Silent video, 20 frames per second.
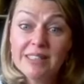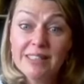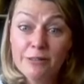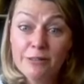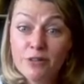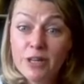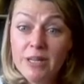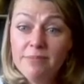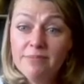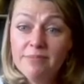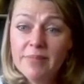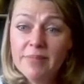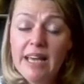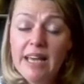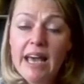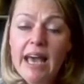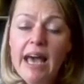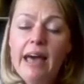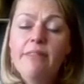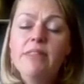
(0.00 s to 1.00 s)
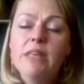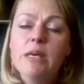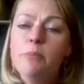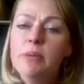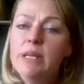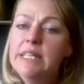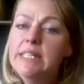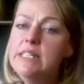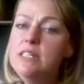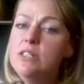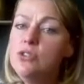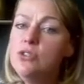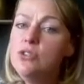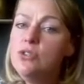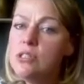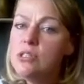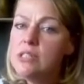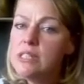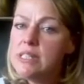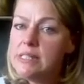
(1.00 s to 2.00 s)
delivery and the ability to
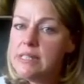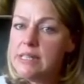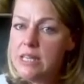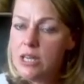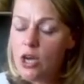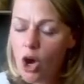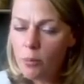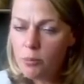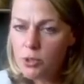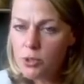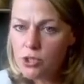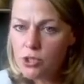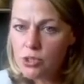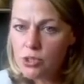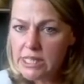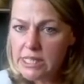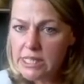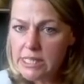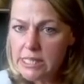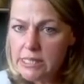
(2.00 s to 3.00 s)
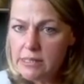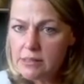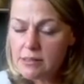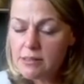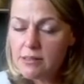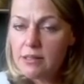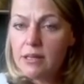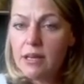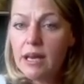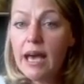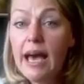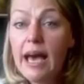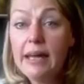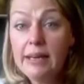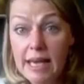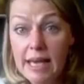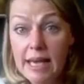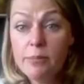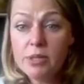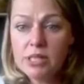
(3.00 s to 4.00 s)
see opportunities
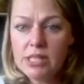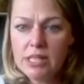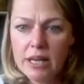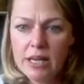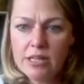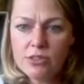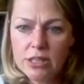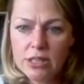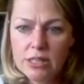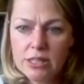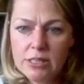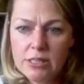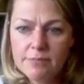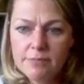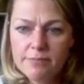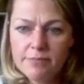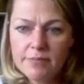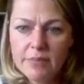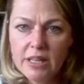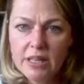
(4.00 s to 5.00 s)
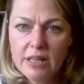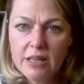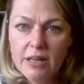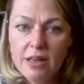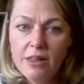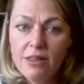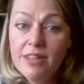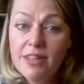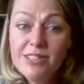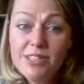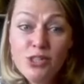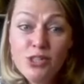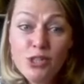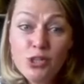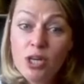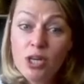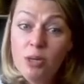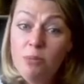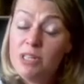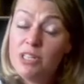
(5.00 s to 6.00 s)
and capitalize on it. This in
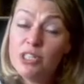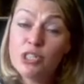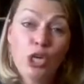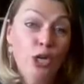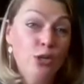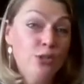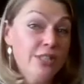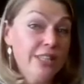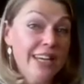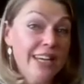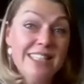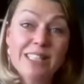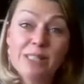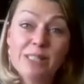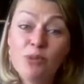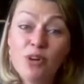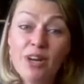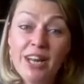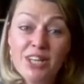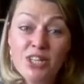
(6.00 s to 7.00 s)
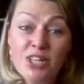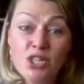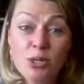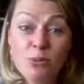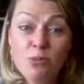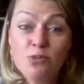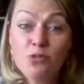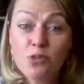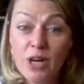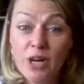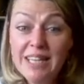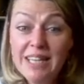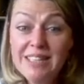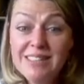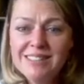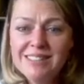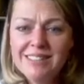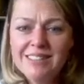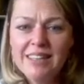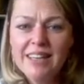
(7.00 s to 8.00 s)
turn means closer customer relationships for
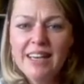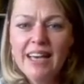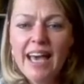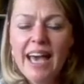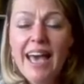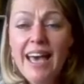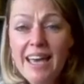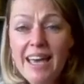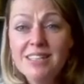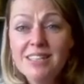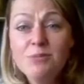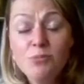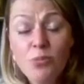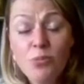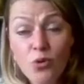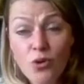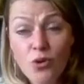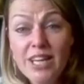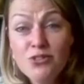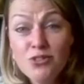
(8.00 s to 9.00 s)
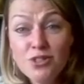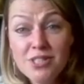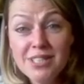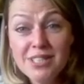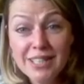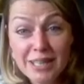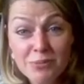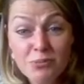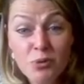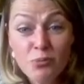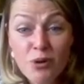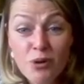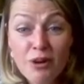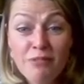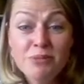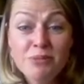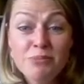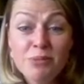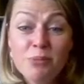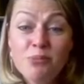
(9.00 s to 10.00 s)
us and more interesting and more
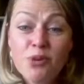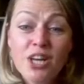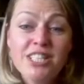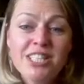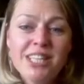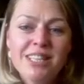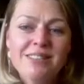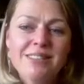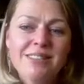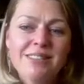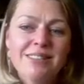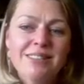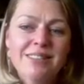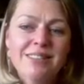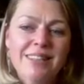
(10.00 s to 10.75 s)
profitable projects.